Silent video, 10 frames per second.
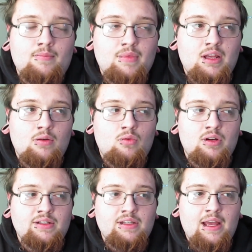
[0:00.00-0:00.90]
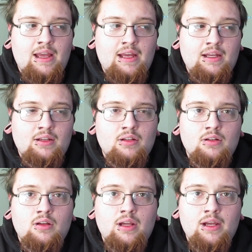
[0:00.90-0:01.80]
It was a
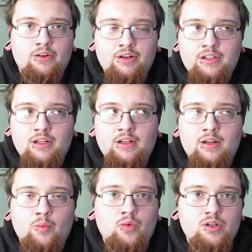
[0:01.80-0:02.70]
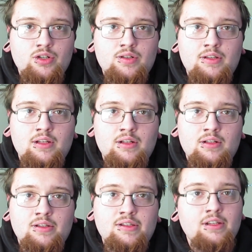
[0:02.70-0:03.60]
Harrington and
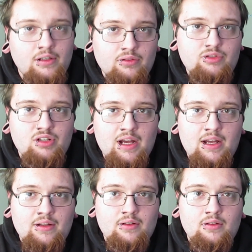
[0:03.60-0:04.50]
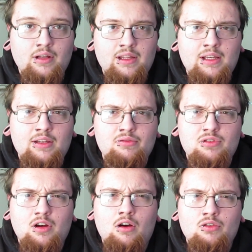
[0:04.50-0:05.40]
Richardson single shot. I think it was
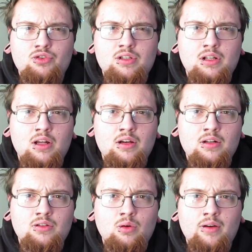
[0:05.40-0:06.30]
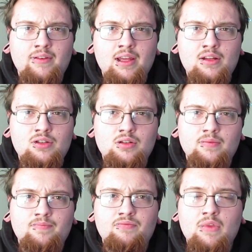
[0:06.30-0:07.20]
an Ultra Slug 12 gauge.
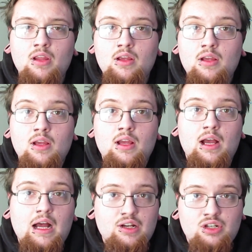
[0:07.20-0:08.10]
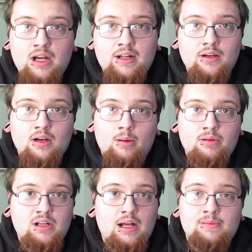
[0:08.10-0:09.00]
I shot it a couple
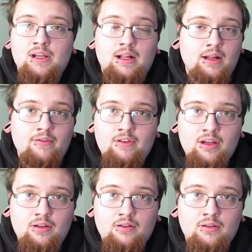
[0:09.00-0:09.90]
times and I loved it.